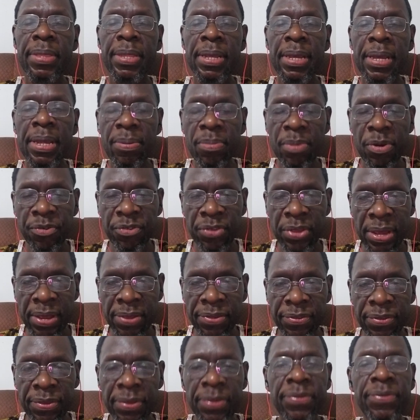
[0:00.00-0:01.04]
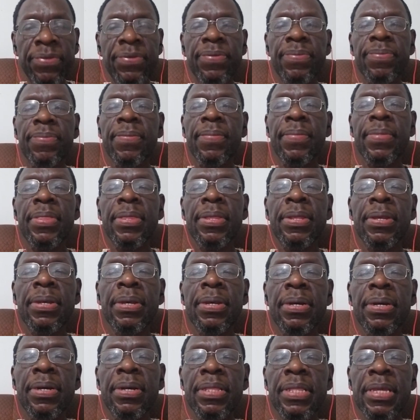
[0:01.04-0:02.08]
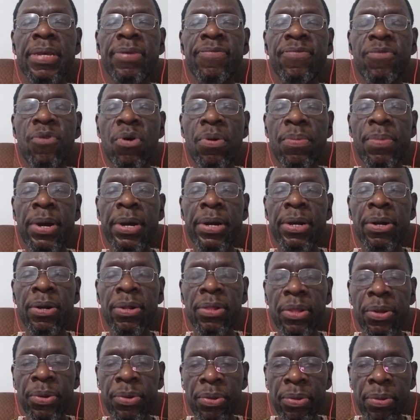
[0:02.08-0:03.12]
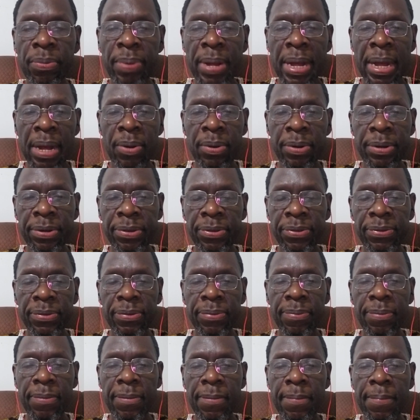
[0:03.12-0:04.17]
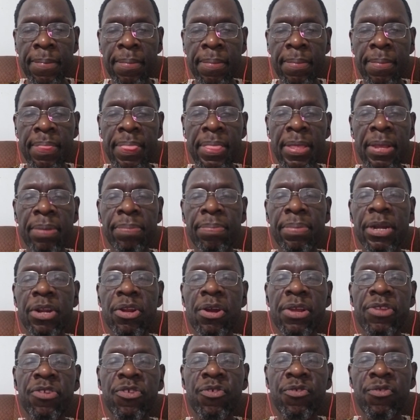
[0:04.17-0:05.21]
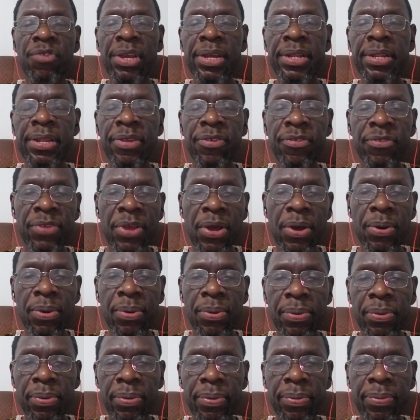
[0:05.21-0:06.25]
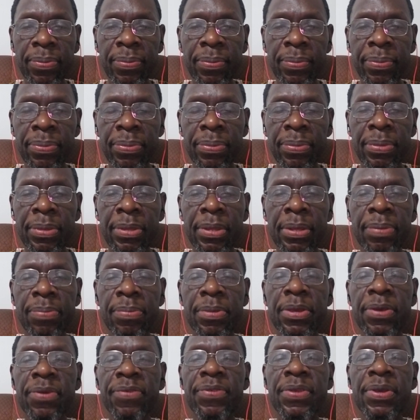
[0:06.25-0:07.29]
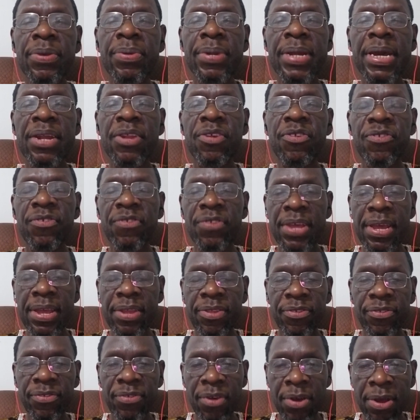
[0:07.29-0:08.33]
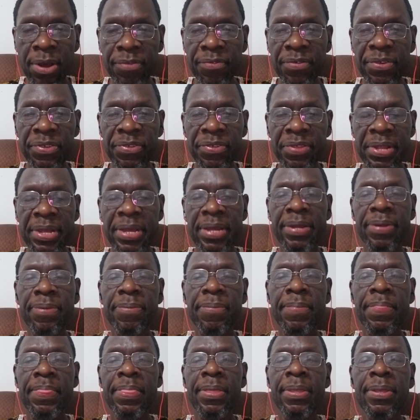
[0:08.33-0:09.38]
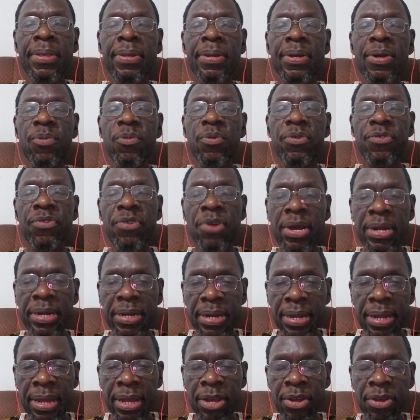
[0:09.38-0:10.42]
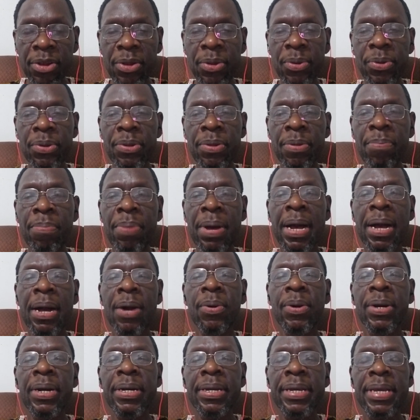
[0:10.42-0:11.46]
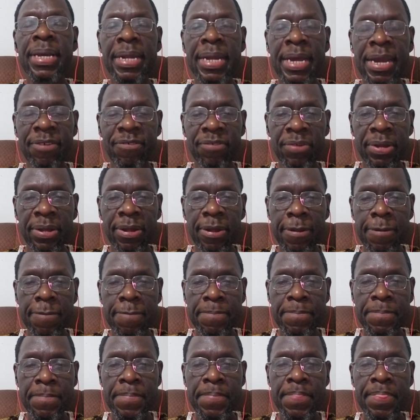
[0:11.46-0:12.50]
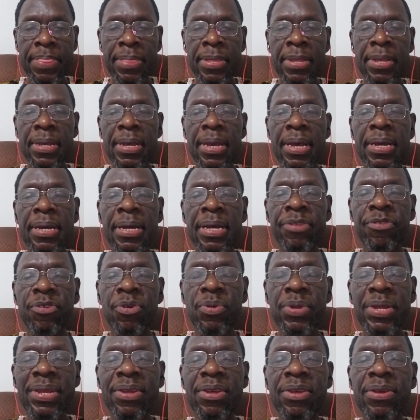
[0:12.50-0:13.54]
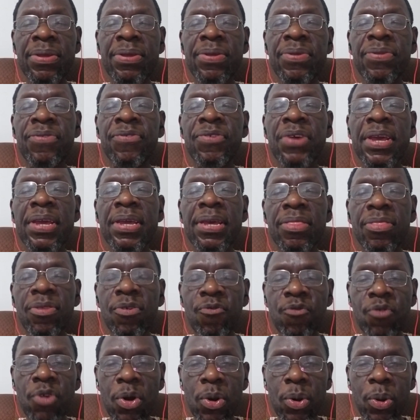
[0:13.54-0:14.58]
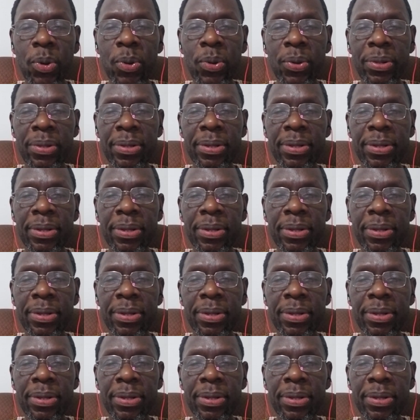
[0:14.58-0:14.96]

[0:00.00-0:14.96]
in most cases, the former colonial powers, but not strictly so, because the United States obviously was not a colonial power in Africa. It has only taken the role